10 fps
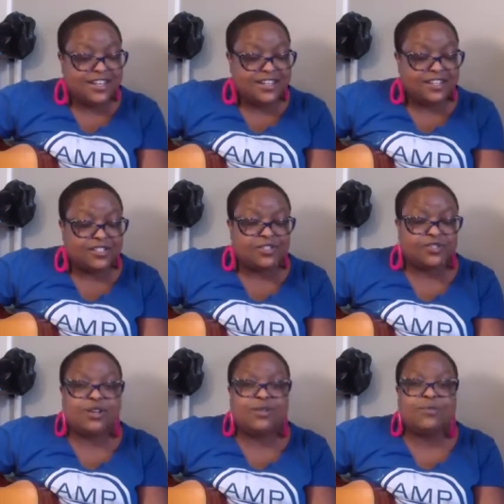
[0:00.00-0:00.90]
Cause
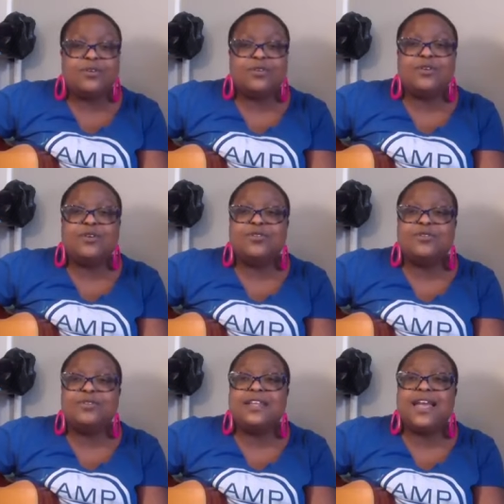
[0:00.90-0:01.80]
trouble
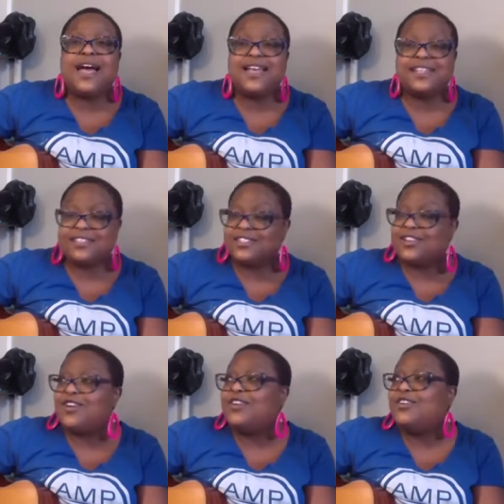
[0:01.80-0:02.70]
don't last
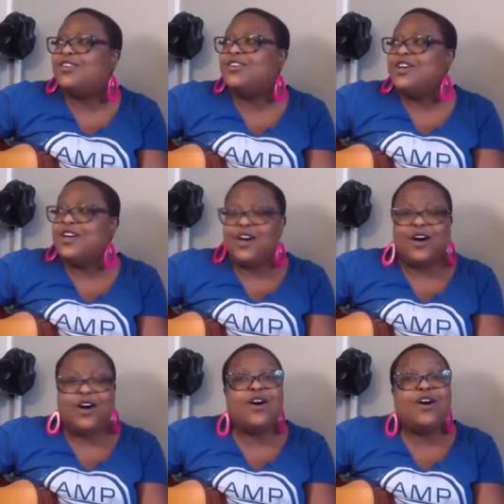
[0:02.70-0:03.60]
all,
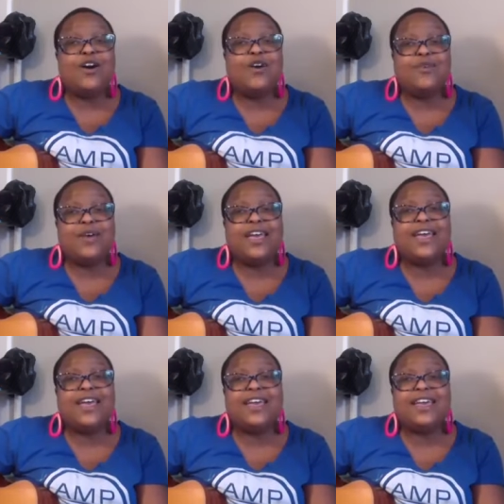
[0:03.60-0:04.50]

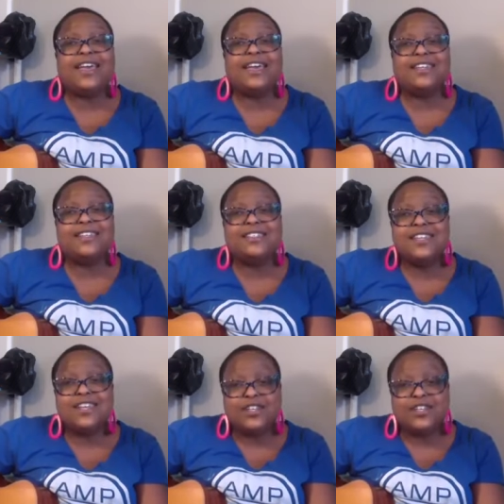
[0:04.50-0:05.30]
always.